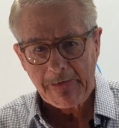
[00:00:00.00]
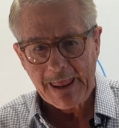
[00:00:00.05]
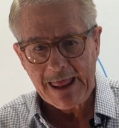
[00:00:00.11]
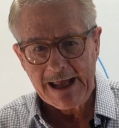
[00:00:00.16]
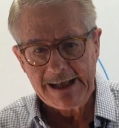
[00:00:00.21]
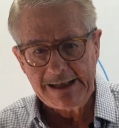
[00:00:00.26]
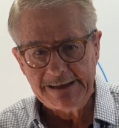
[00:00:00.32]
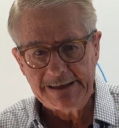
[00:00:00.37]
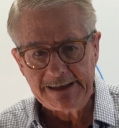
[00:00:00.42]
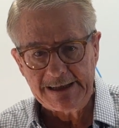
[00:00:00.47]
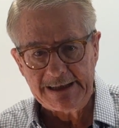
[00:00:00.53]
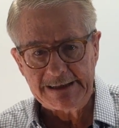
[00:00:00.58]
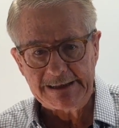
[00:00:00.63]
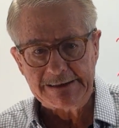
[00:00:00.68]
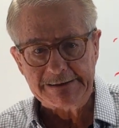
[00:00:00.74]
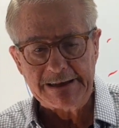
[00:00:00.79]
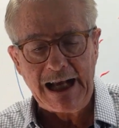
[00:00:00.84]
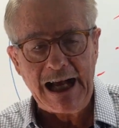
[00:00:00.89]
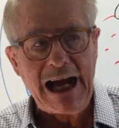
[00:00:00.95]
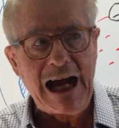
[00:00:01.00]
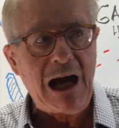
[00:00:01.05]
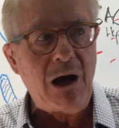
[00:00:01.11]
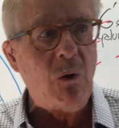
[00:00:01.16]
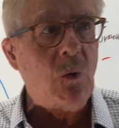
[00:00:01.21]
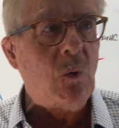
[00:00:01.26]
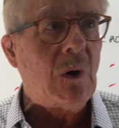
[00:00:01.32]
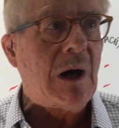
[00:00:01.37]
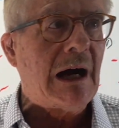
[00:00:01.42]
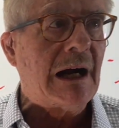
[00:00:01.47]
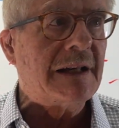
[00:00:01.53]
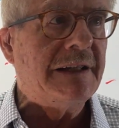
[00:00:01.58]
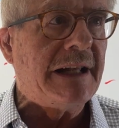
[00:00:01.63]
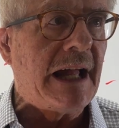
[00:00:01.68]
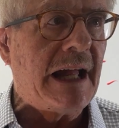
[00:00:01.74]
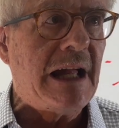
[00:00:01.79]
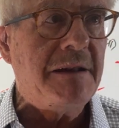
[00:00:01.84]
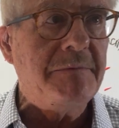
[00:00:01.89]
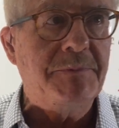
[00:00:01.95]
And how are
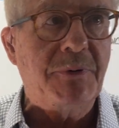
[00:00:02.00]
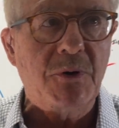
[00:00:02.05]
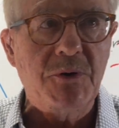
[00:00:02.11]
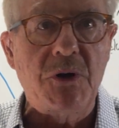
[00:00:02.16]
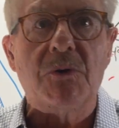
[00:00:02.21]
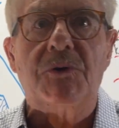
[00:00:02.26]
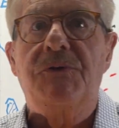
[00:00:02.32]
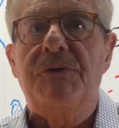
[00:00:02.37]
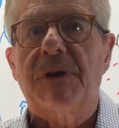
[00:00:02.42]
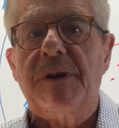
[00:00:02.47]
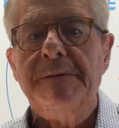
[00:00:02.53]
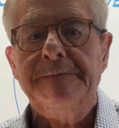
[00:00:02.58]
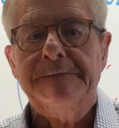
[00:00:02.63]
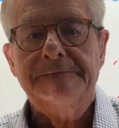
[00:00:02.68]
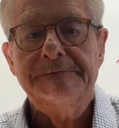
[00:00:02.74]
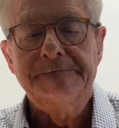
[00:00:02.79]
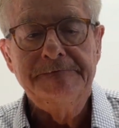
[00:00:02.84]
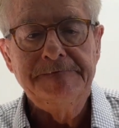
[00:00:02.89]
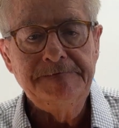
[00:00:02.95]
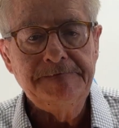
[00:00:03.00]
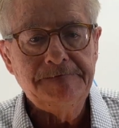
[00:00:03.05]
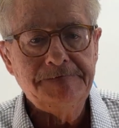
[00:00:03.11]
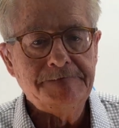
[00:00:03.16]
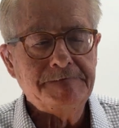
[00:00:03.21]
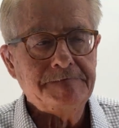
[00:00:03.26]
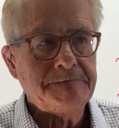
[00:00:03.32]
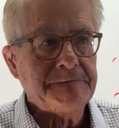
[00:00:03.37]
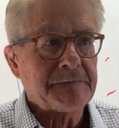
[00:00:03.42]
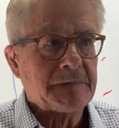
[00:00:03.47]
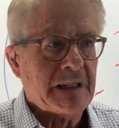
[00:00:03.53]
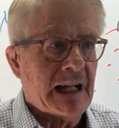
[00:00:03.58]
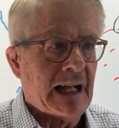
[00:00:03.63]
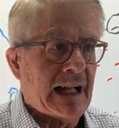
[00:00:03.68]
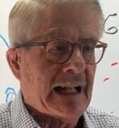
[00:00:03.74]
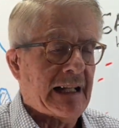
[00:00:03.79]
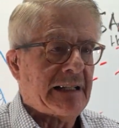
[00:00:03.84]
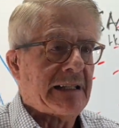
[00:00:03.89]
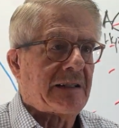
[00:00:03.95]
they produced?
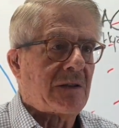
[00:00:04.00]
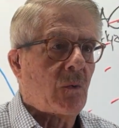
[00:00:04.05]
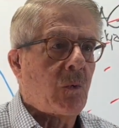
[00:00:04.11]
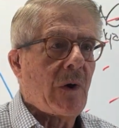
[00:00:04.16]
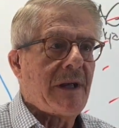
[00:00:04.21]
And